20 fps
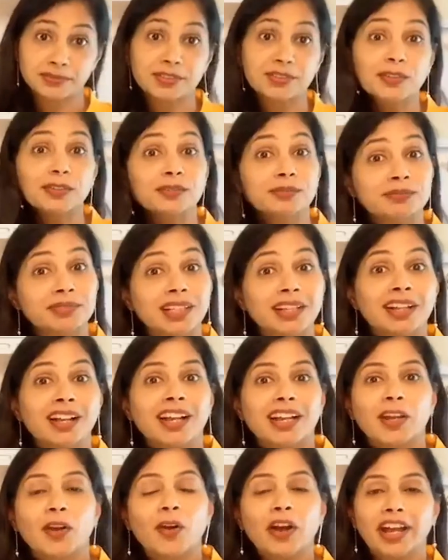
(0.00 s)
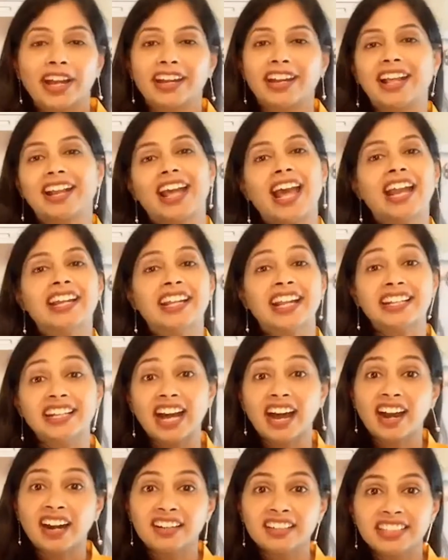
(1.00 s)
So go ahead and add.
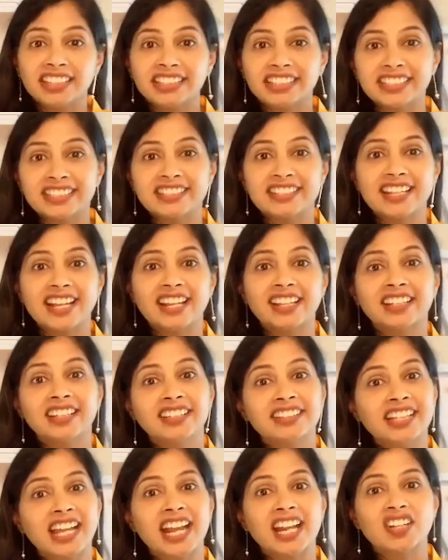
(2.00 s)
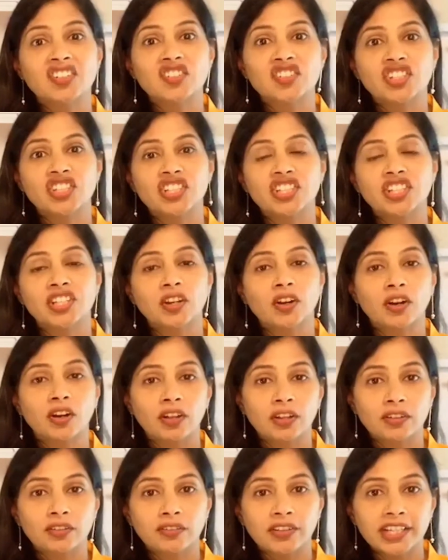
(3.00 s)
And Arlene is saying that she
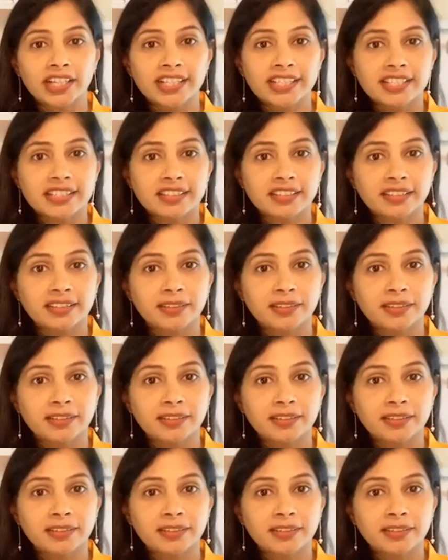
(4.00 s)
always